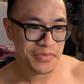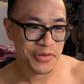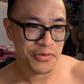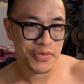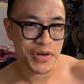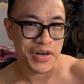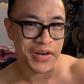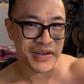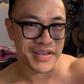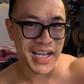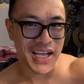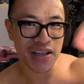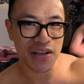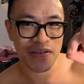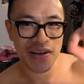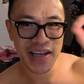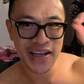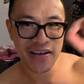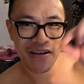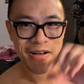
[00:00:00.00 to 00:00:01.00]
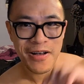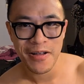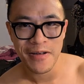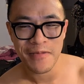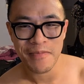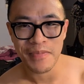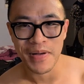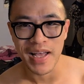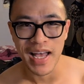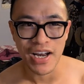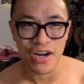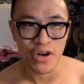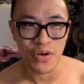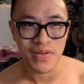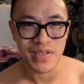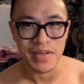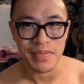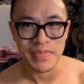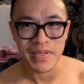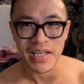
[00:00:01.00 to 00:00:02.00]
weird download icon, but I don't know
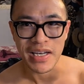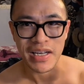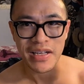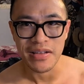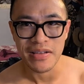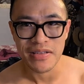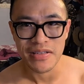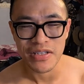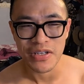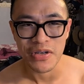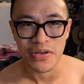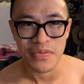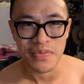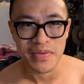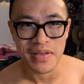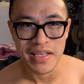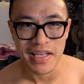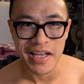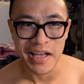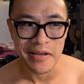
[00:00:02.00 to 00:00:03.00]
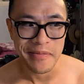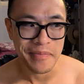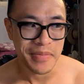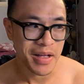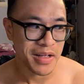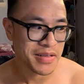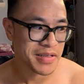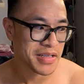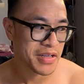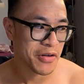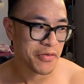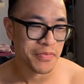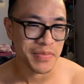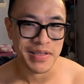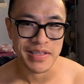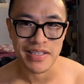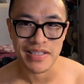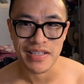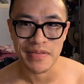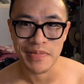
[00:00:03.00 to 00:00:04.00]
what's updating. So yeah, I just hope
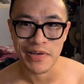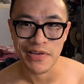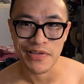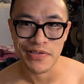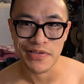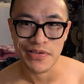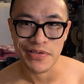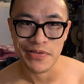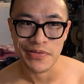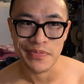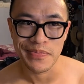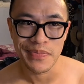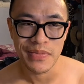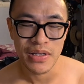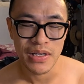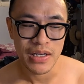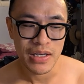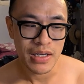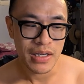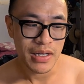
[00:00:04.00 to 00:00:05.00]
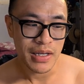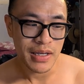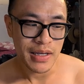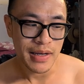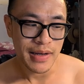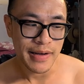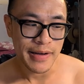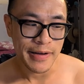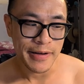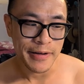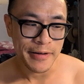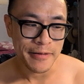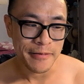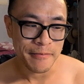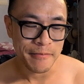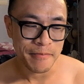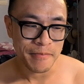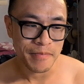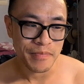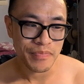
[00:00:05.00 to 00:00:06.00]
it disappears soon.
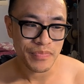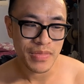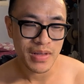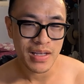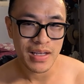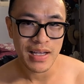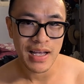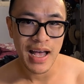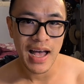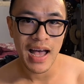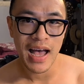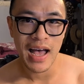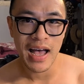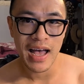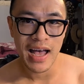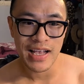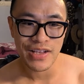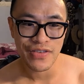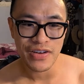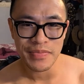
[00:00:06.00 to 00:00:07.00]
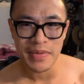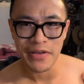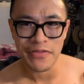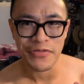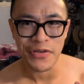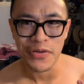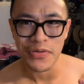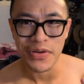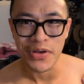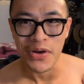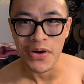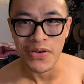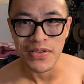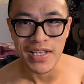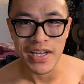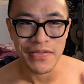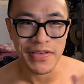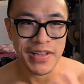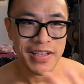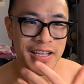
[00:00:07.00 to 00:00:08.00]
Um, as far as my phone goes,
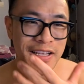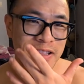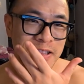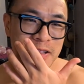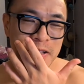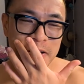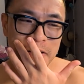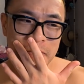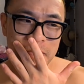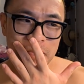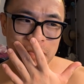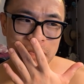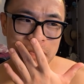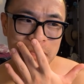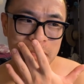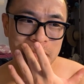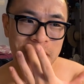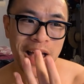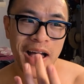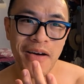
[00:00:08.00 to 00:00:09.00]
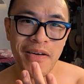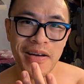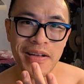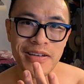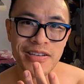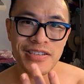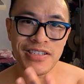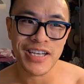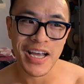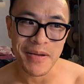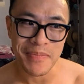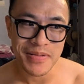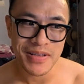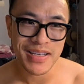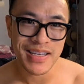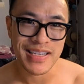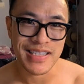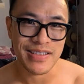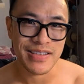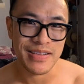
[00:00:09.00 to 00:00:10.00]
I really like how it's
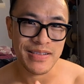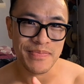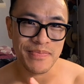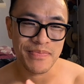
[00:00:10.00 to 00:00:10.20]
shaped. It's